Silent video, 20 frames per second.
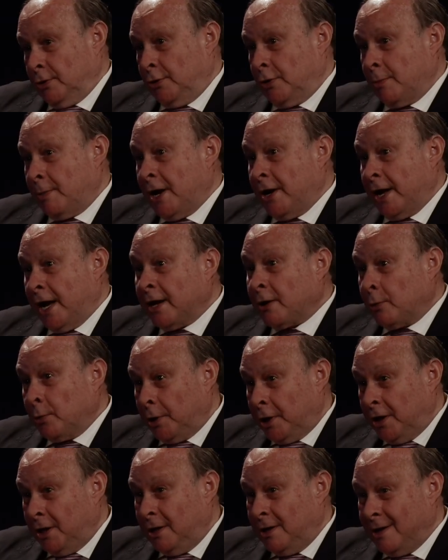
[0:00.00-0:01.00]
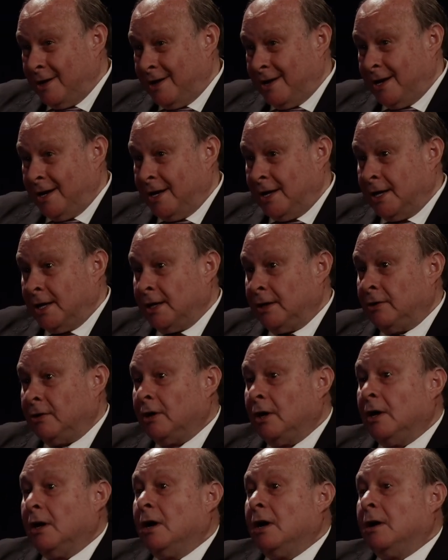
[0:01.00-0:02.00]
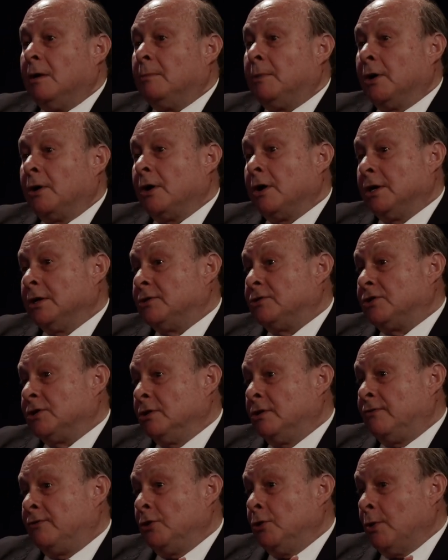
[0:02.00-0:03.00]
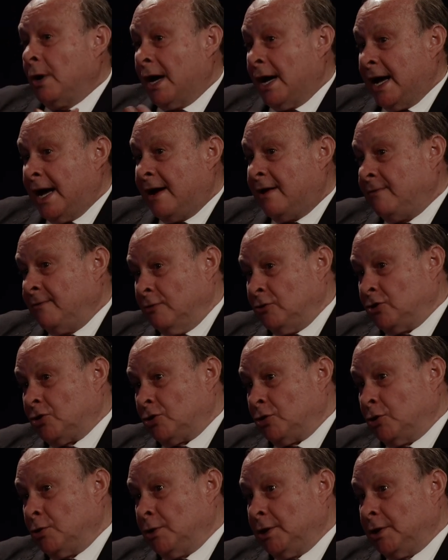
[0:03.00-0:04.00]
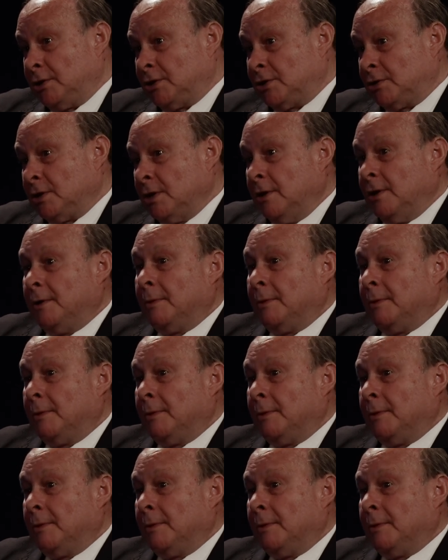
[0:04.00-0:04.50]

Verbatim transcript: about equity, and because if you have insurance